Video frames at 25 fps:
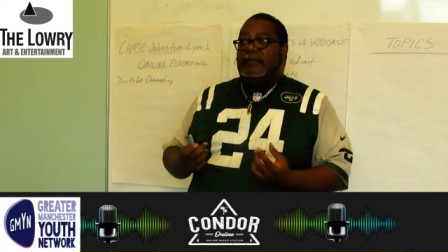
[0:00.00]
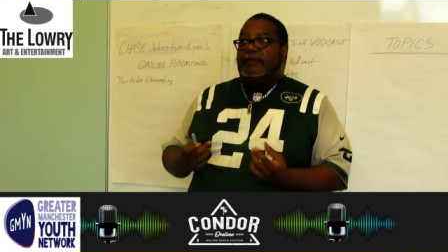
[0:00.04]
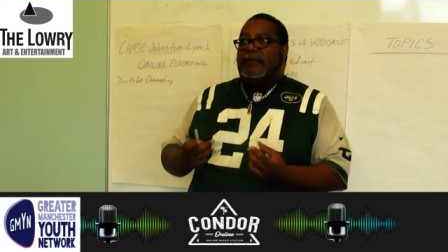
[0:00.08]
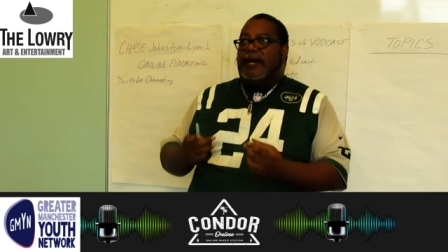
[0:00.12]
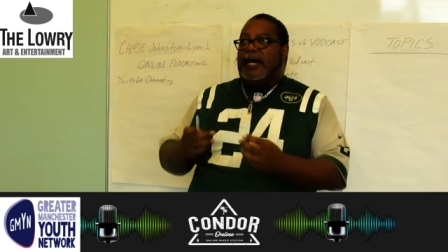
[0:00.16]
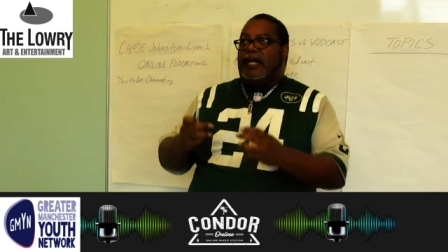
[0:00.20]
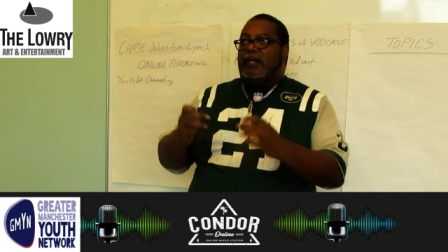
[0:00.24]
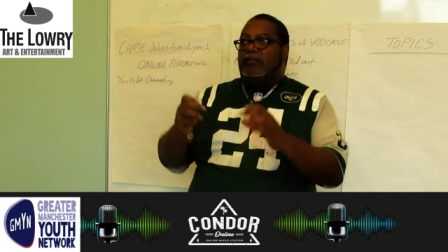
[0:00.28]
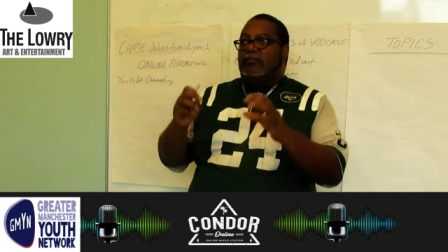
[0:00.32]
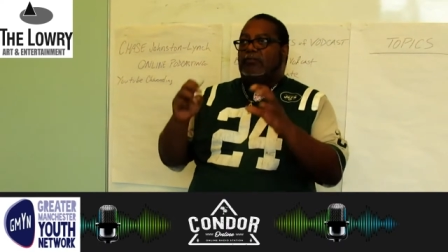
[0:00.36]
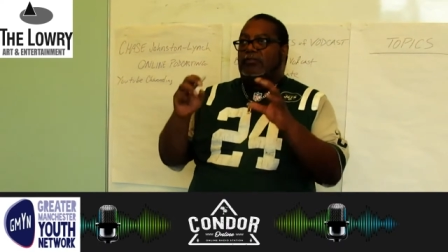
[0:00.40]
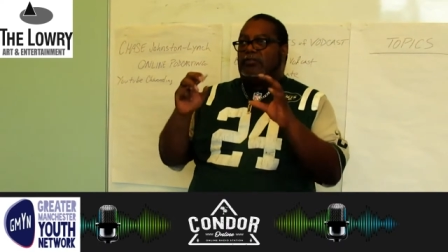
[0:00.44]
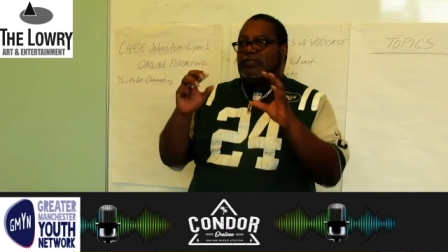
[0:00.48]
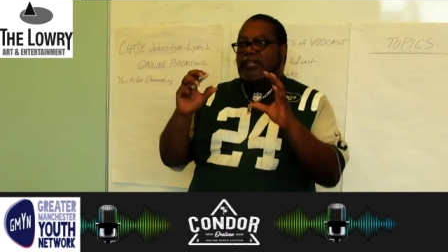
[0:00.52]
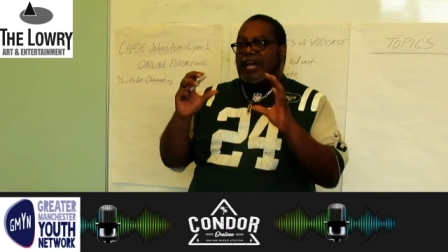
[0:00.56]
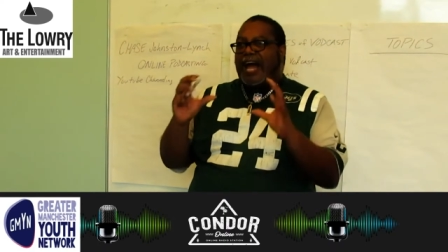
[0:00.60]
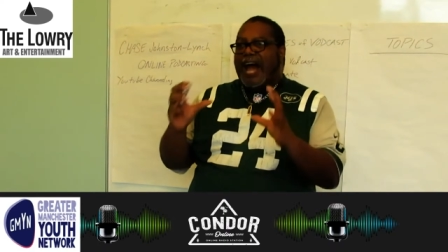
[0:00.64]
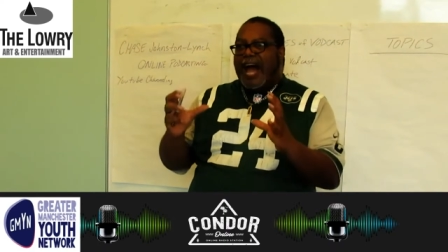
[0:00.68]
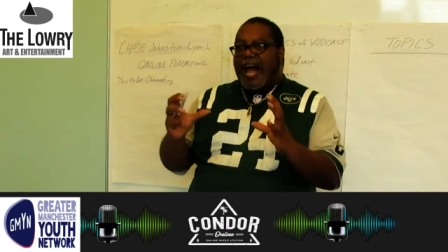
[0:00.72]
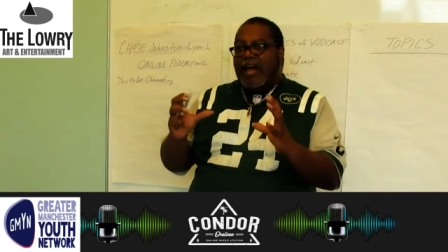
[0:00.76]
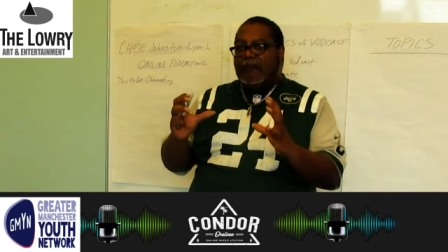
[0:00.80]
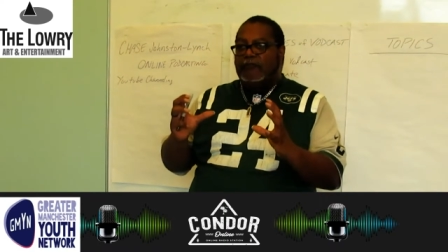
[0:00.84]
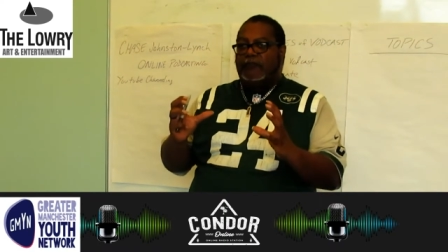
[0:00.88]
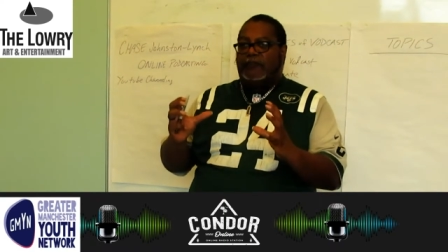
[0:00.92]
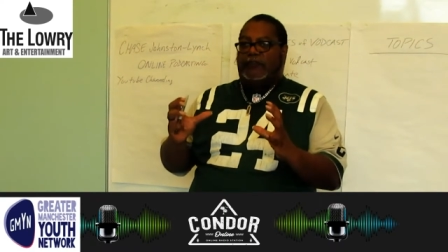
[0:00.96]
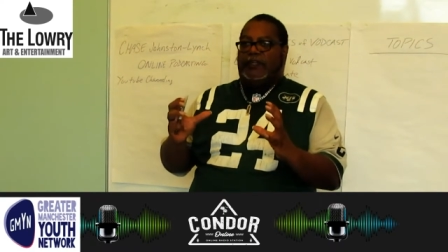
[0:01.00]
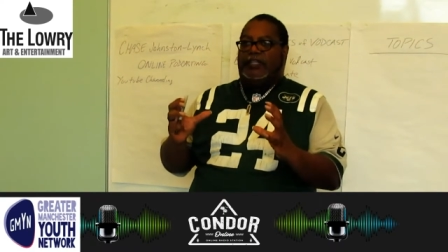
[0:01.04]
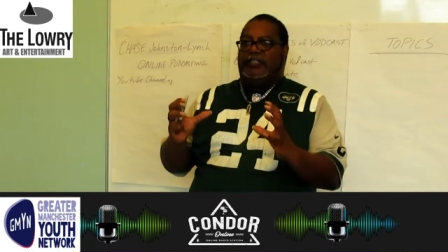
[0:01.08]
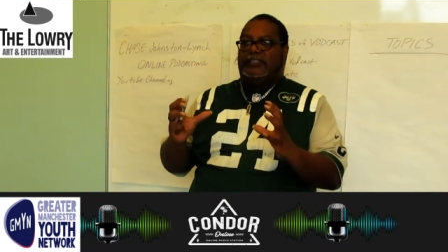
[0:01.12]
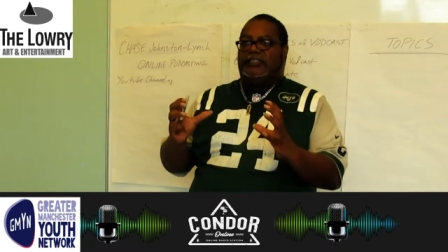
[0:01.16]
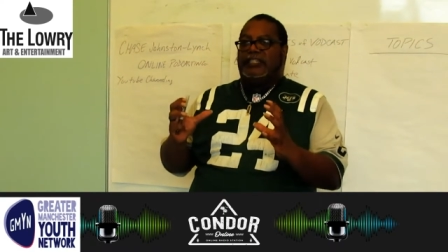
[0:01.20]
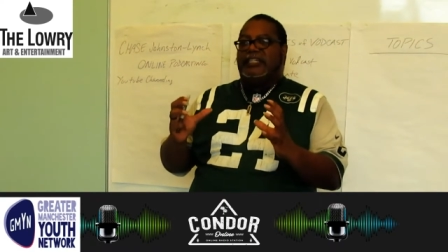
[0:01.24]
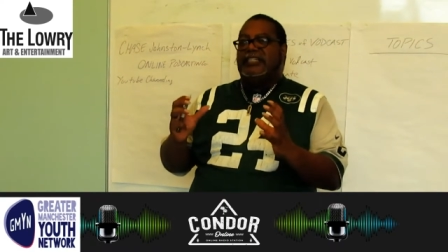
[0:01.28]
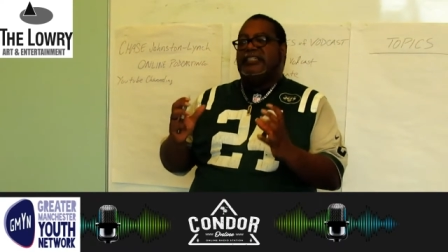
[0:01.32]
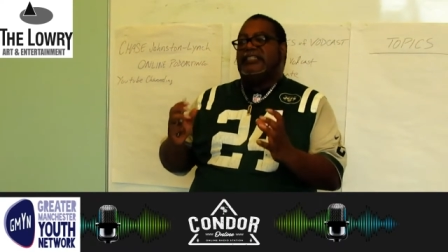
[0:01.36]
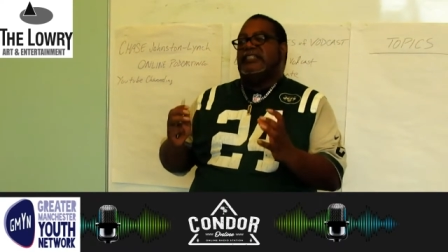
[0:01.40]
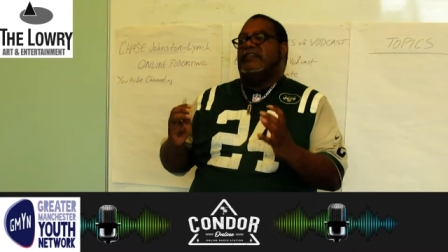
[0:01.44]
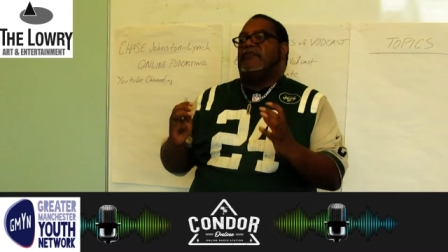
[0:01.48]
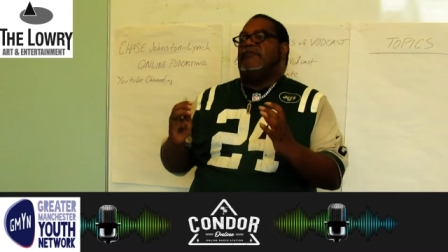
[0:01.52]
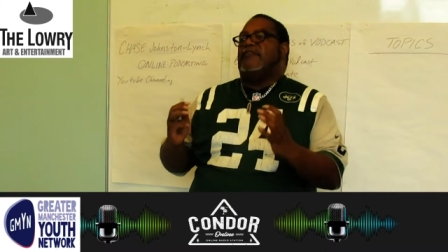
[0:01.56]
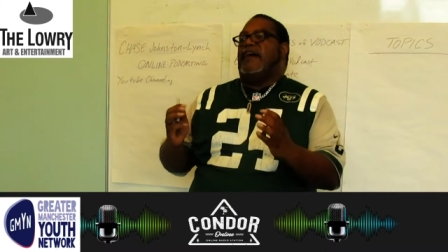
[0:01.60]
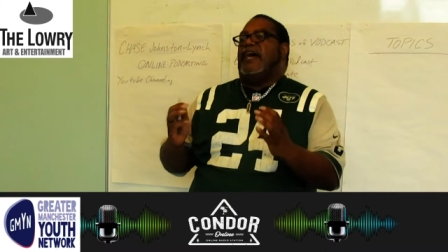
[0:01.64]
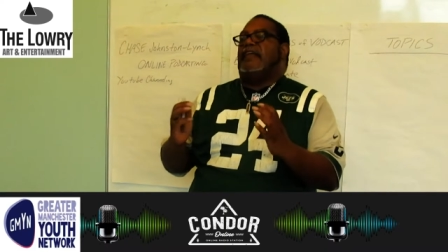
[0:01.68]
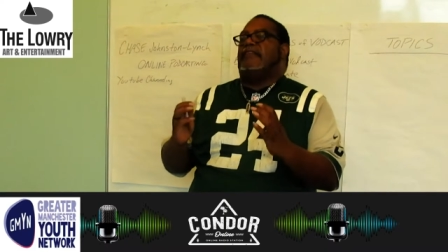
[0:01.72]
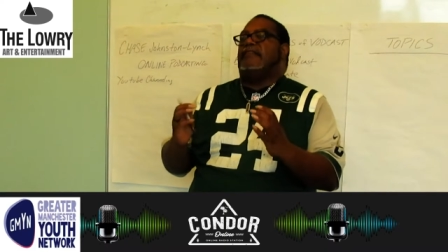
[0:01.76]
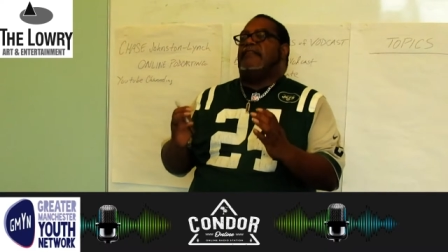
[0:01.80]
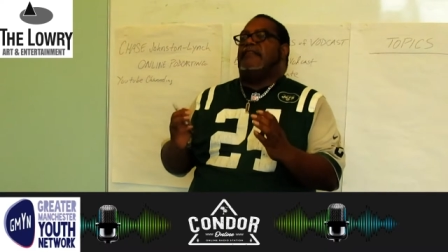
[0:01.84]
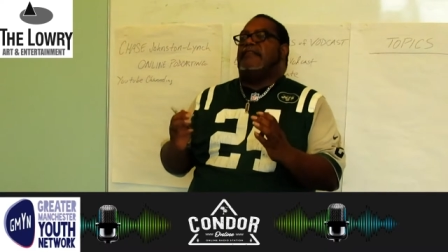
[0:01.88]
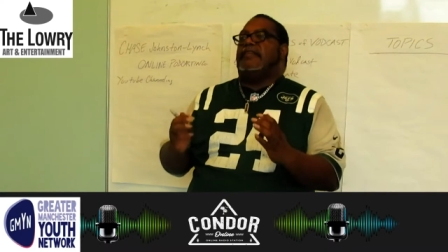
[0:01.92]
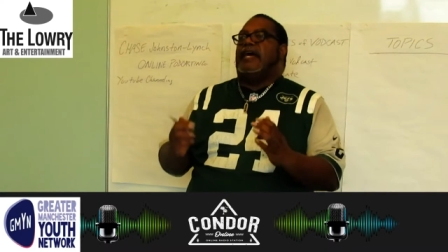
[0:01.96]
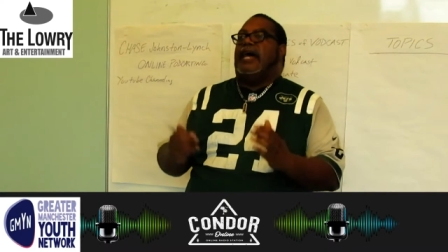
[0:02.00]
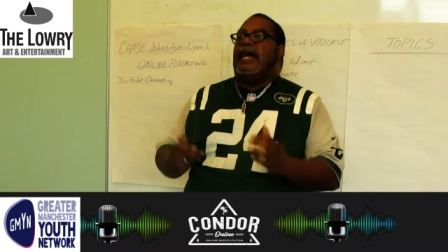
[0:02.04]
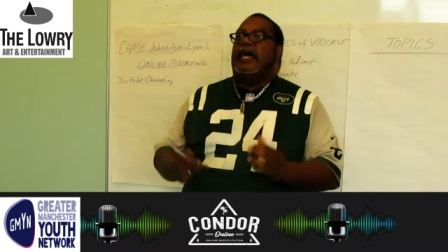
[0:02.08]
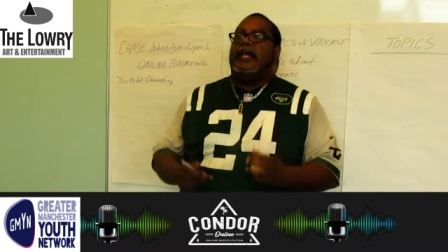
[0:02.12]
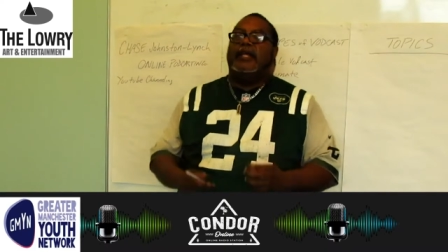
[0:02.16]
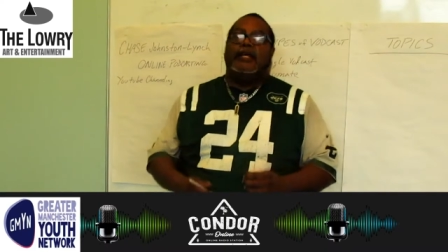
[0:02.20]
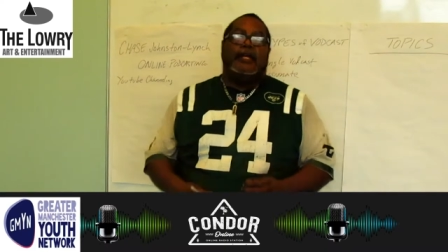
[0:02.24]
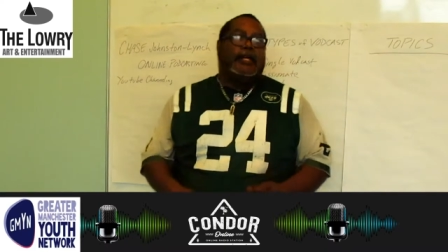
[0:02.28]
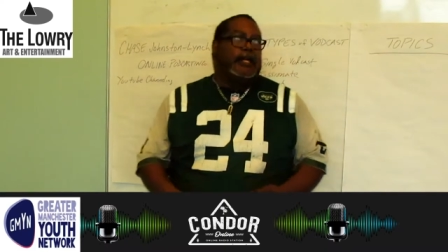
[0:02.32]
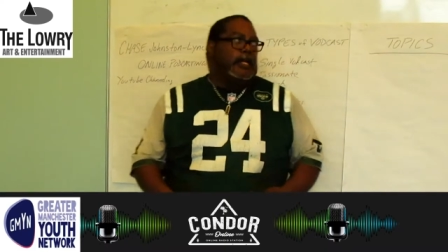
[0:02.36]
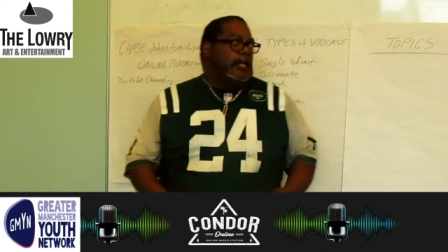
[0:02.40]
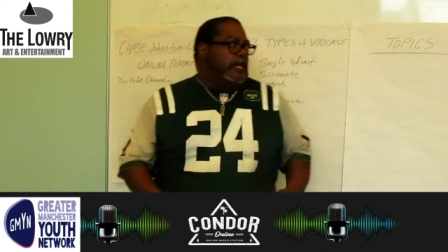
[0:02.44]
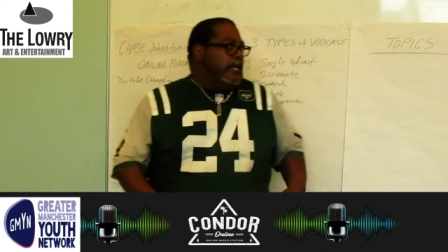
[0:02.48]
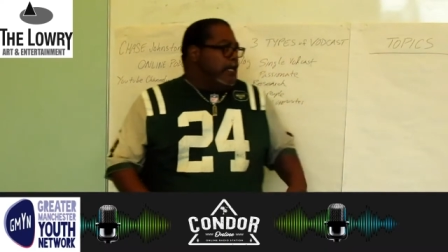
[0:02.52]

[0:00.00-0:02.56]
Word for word: about conflict is the fact that, that